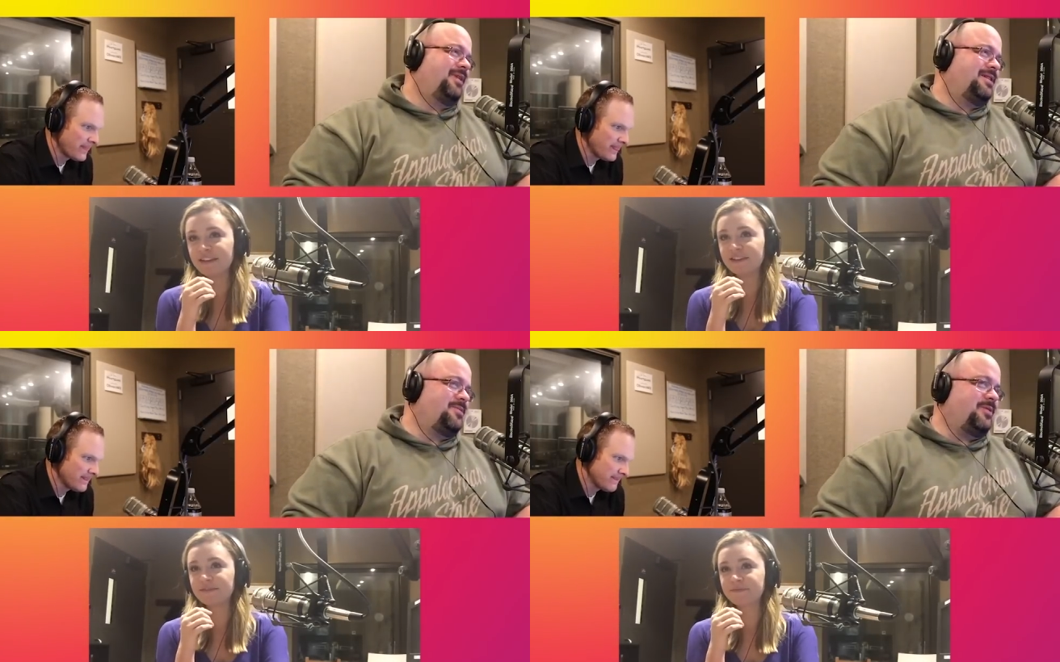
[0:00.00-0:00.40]

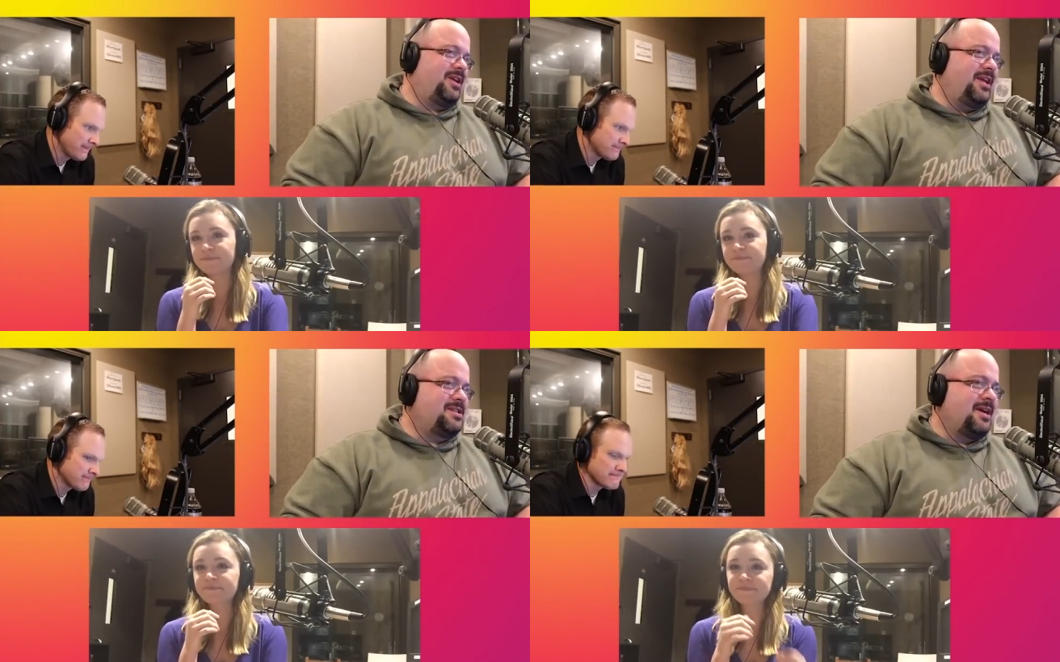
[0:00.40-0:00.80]
Speaker 1: Well,
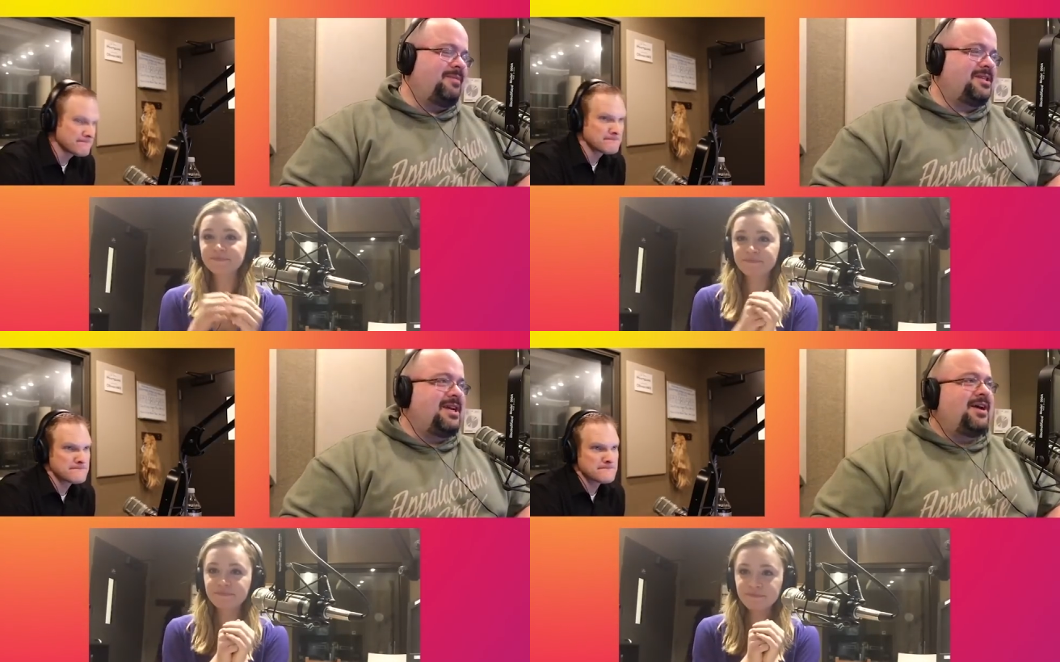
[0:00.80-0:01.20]
he's come to
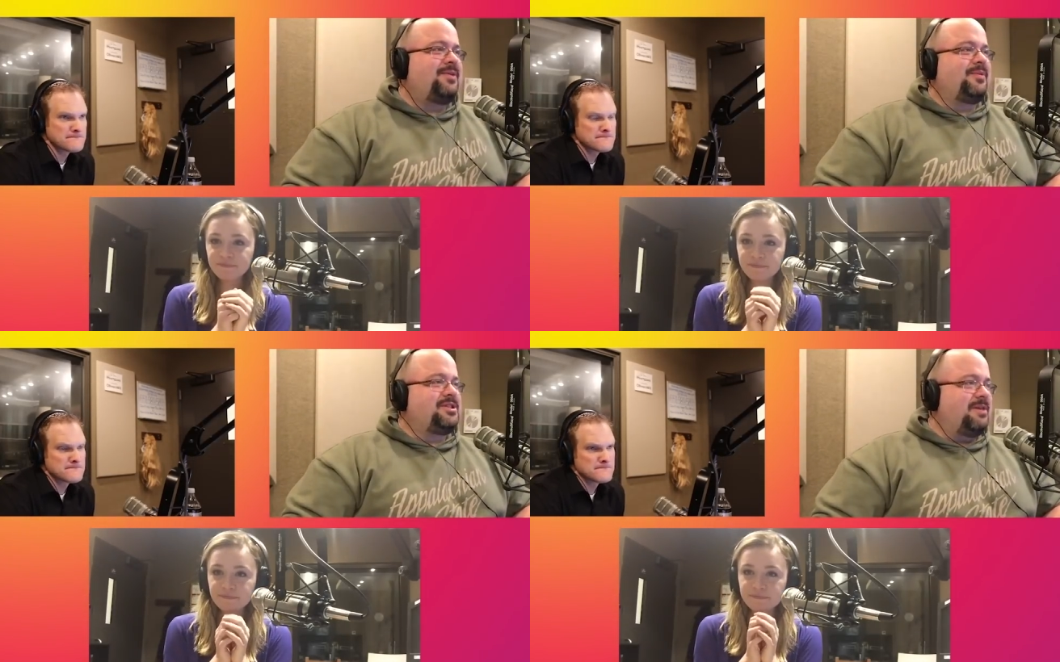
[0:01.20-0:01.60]

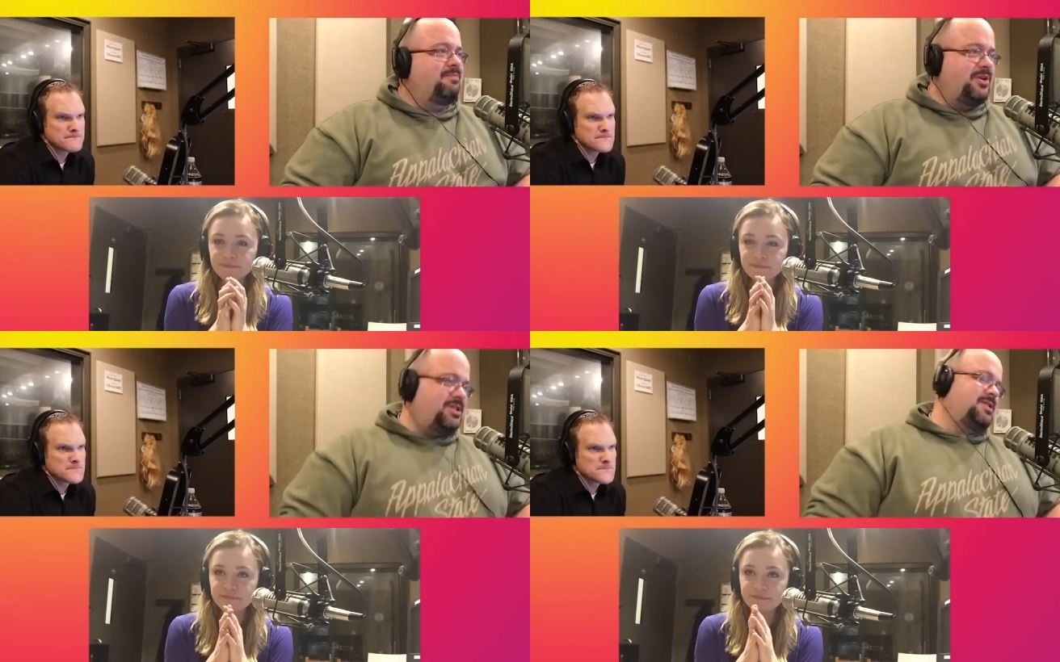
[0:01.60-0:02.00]
town. Jeb
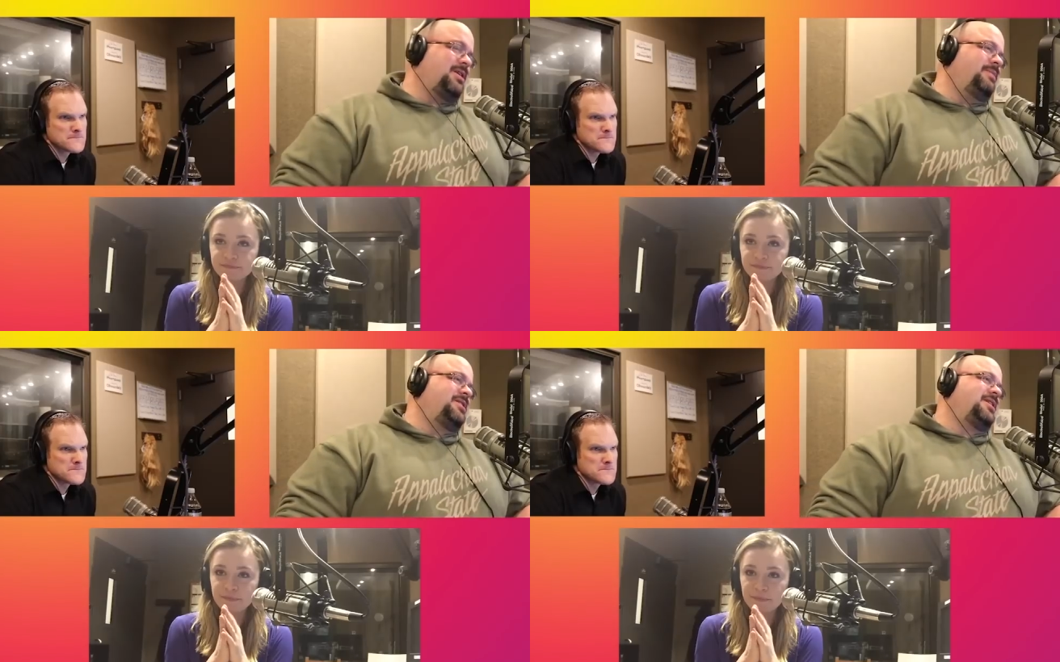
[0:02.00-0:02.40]
Bush has
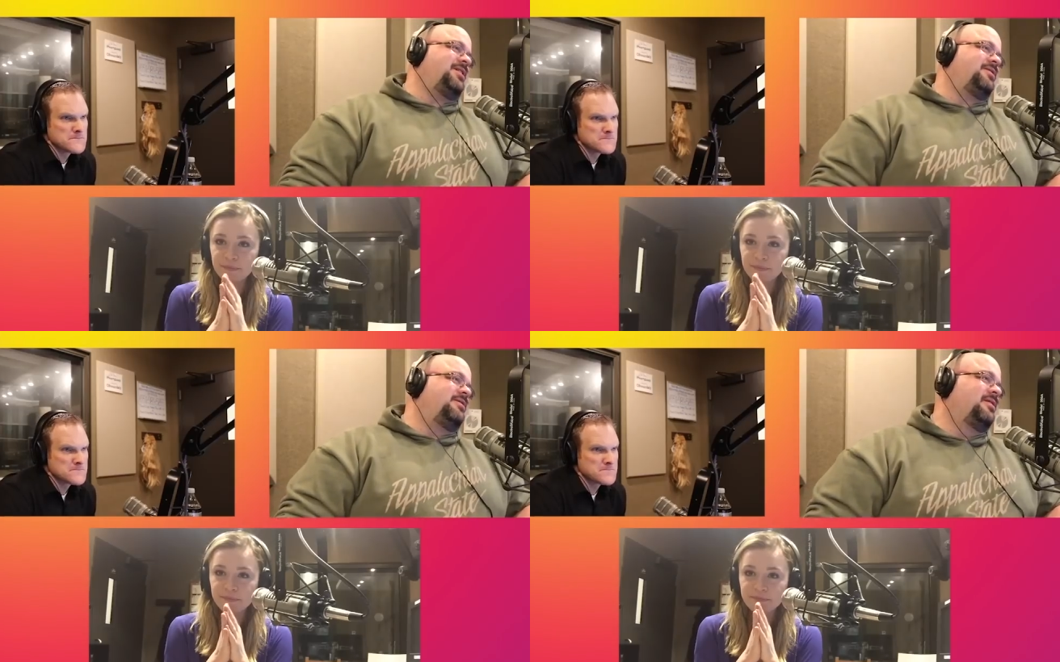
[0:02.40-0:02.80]
come to
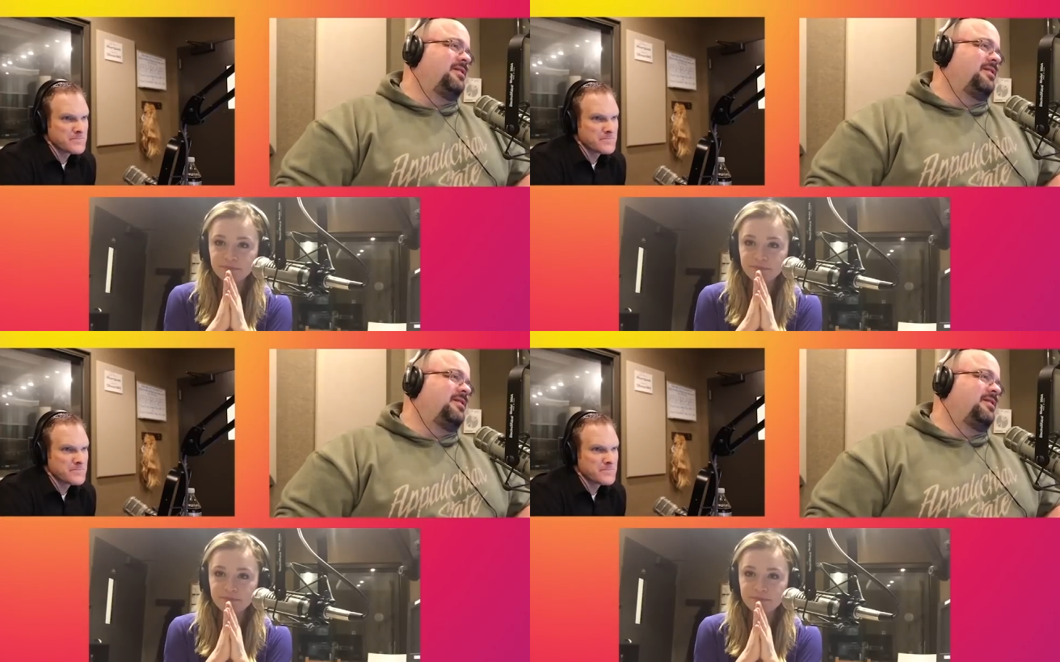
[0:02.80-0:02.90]
town